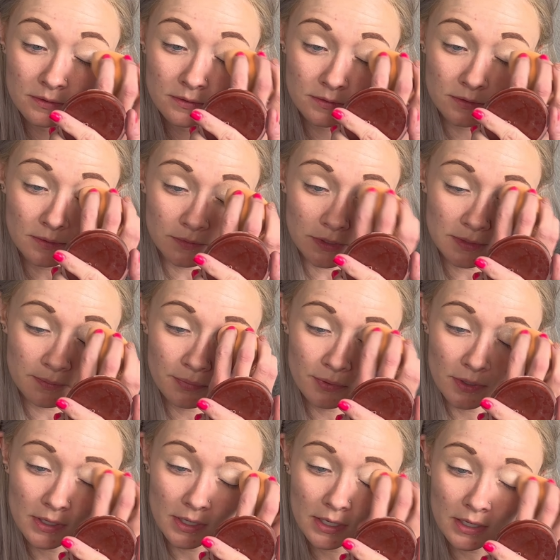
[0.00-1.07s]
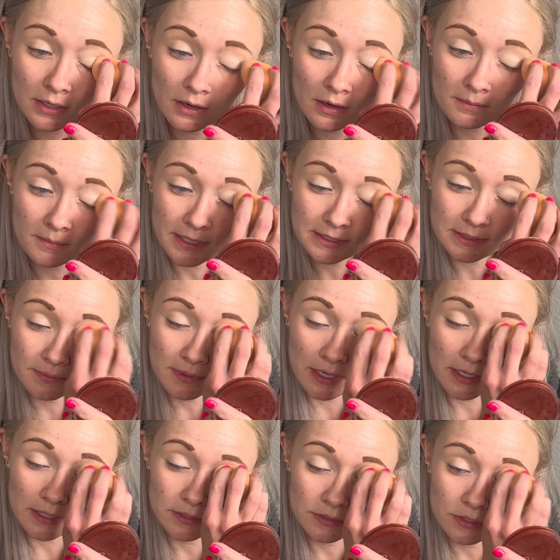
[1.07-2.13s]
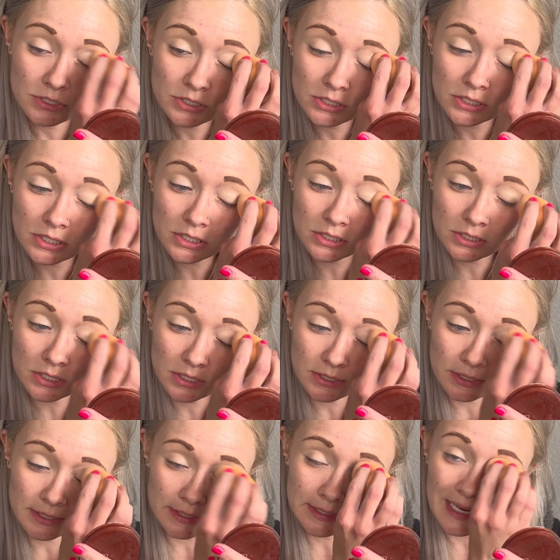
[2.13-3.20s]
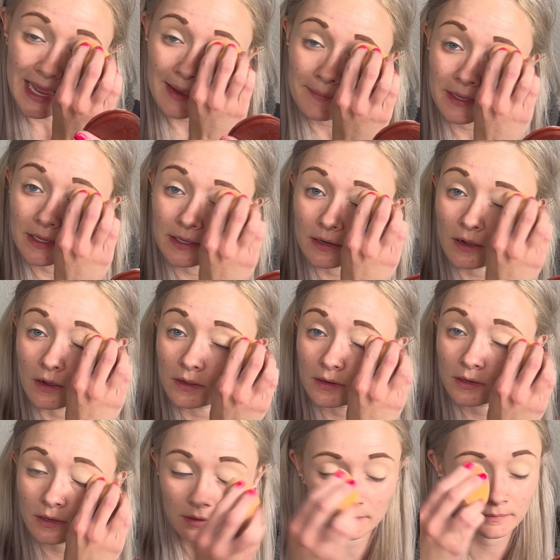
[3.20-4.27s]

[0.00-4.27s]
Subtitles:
So I'm just putting it on my sponge and dabbing it on.